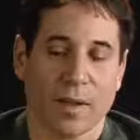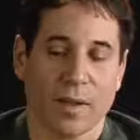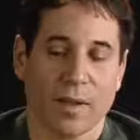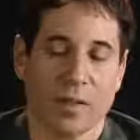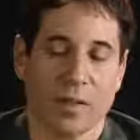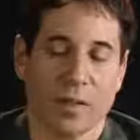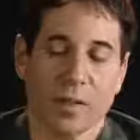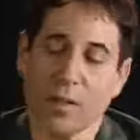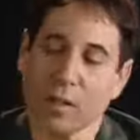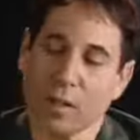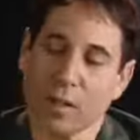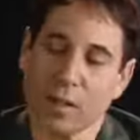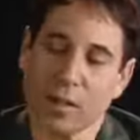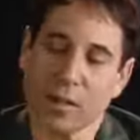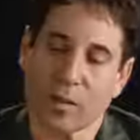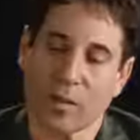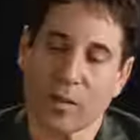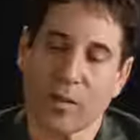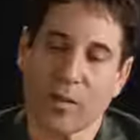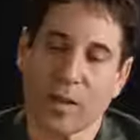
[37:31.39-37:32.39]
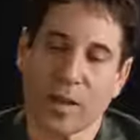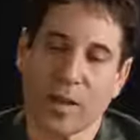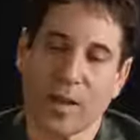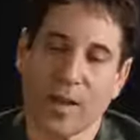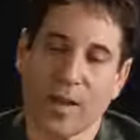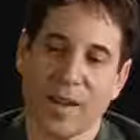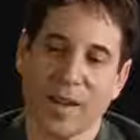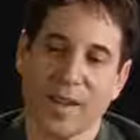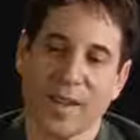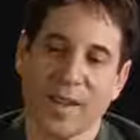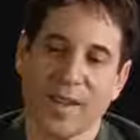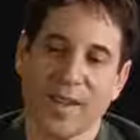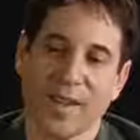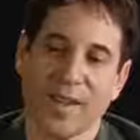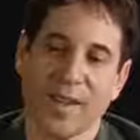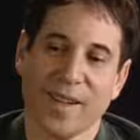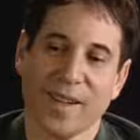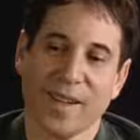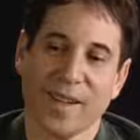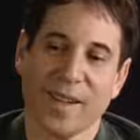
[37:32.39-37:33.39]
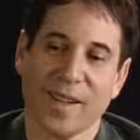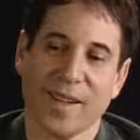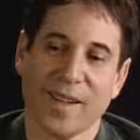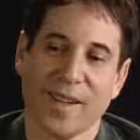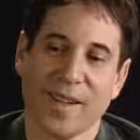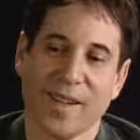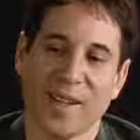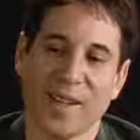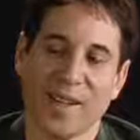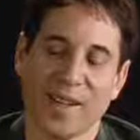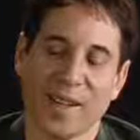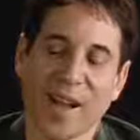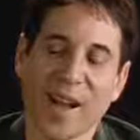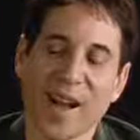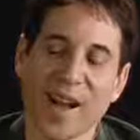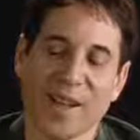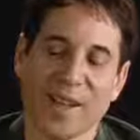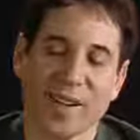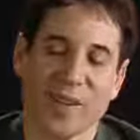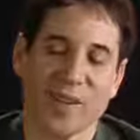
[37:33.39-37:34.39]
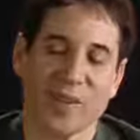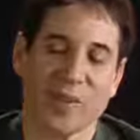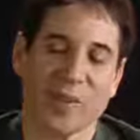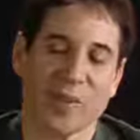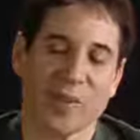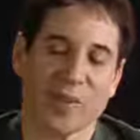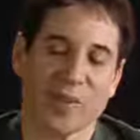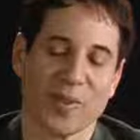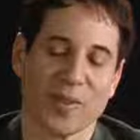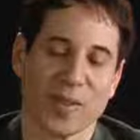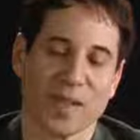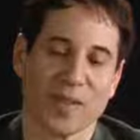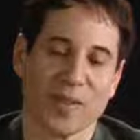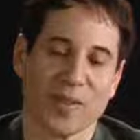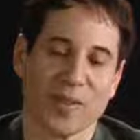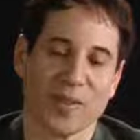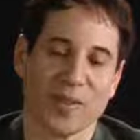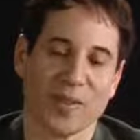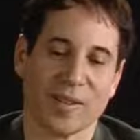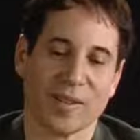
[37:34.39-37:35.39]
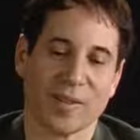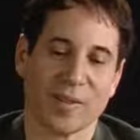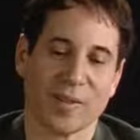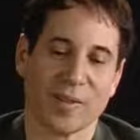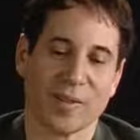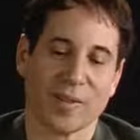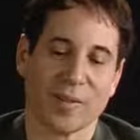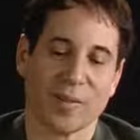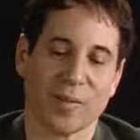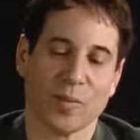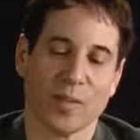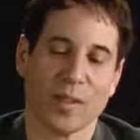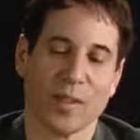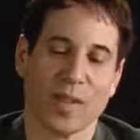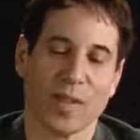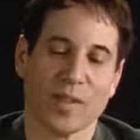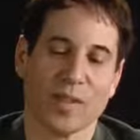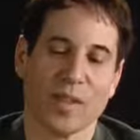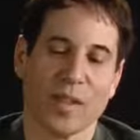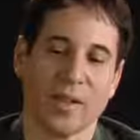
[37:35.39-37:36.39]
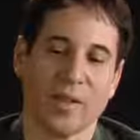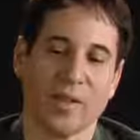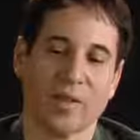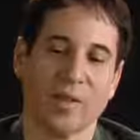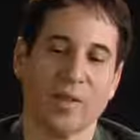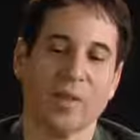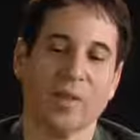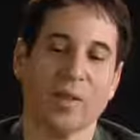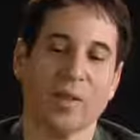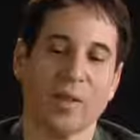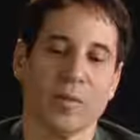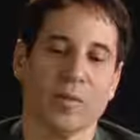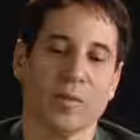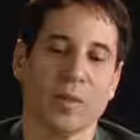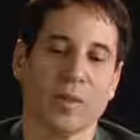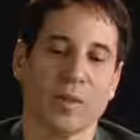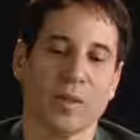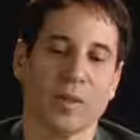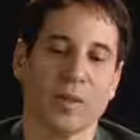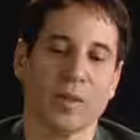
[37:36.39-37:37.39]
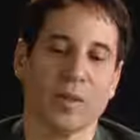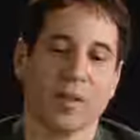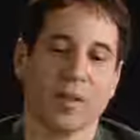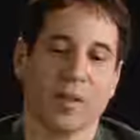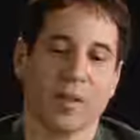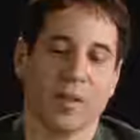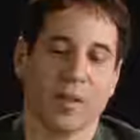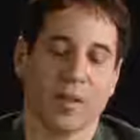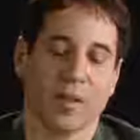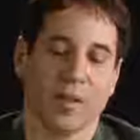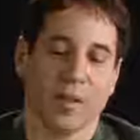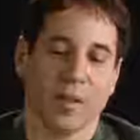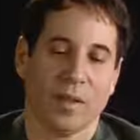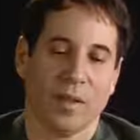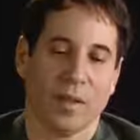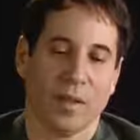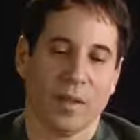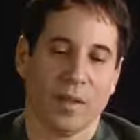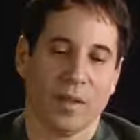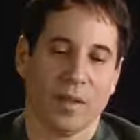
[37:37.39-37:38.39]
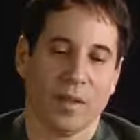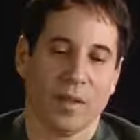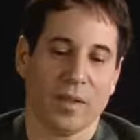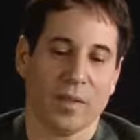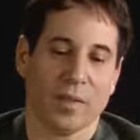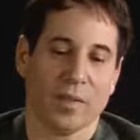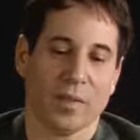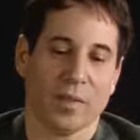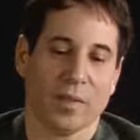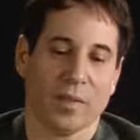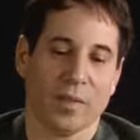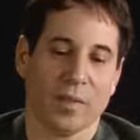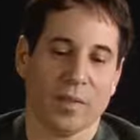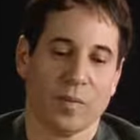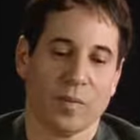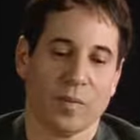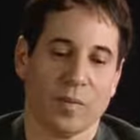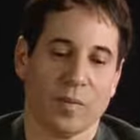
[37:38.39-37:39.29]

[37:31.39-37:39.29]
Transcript: is, and it's odd in a certain sense to realize that your early work is